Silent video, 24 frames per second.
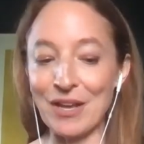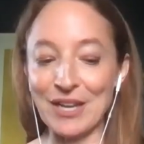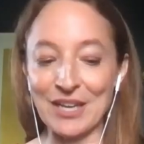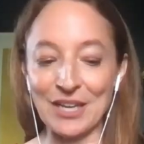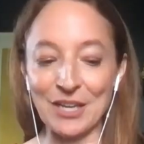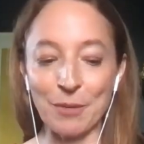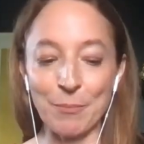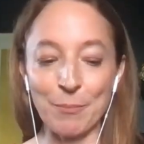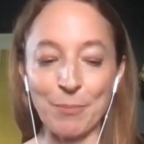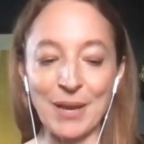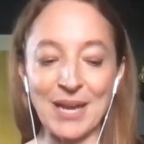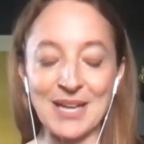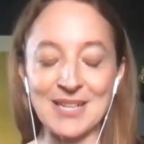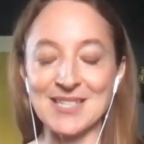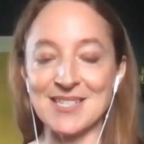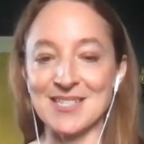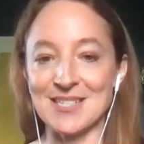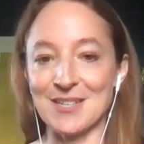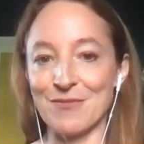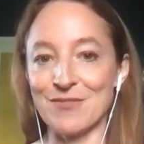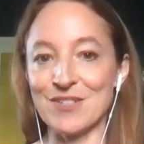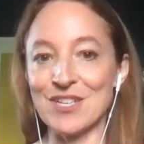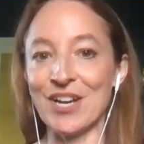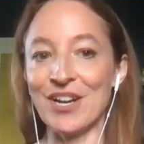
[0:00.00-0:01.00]
kind of like
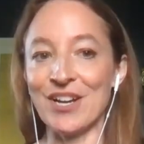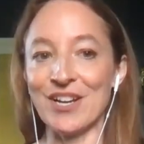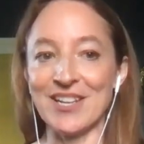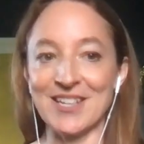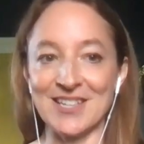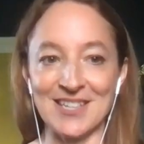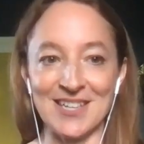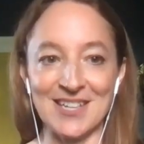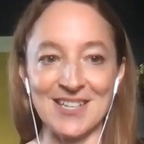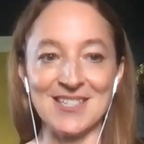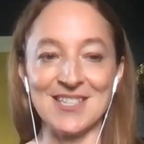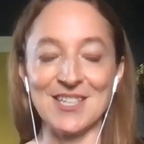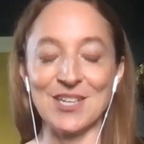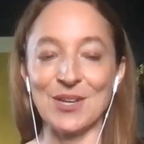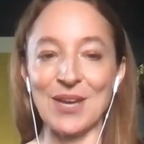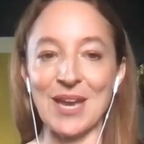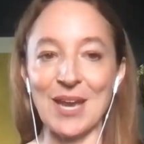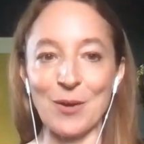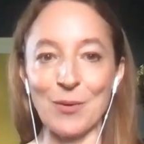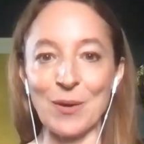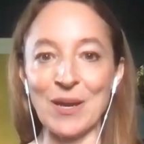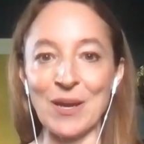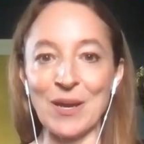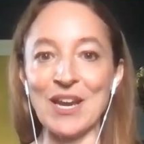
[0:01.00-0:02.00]
competitive
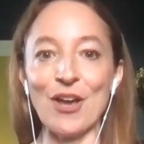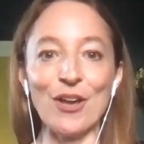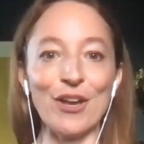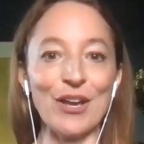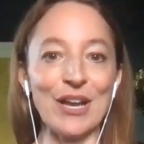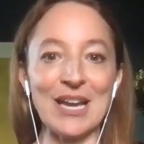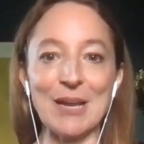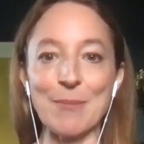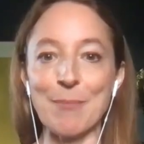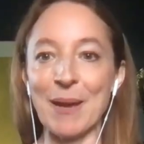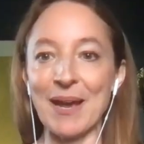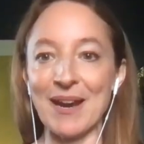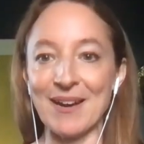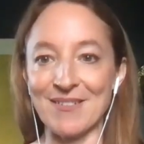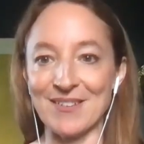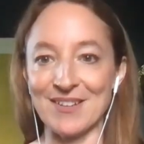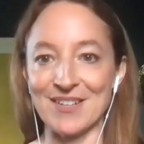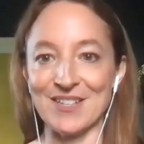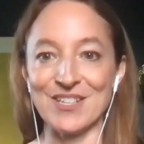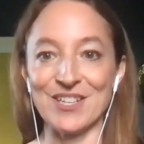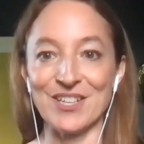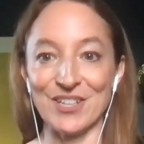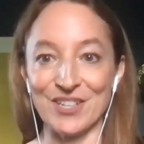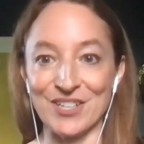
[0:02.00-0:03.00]
tiredness you get in early
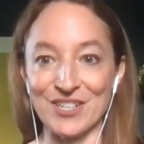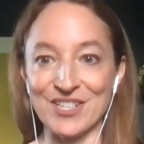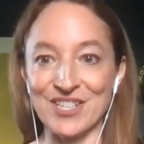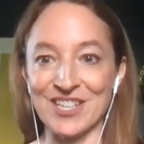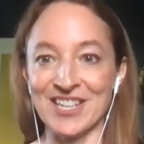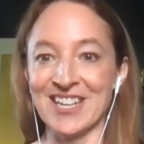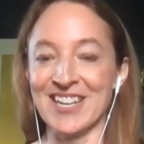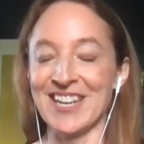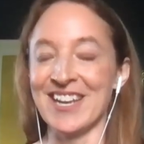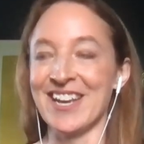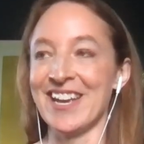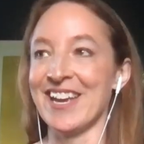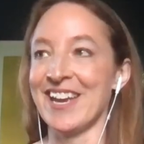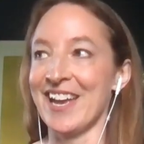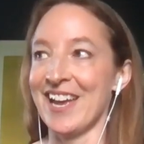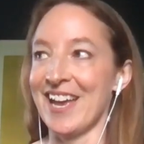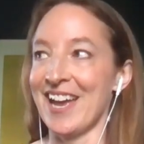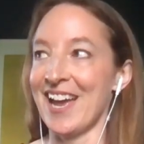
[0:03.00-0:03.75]
parenthood.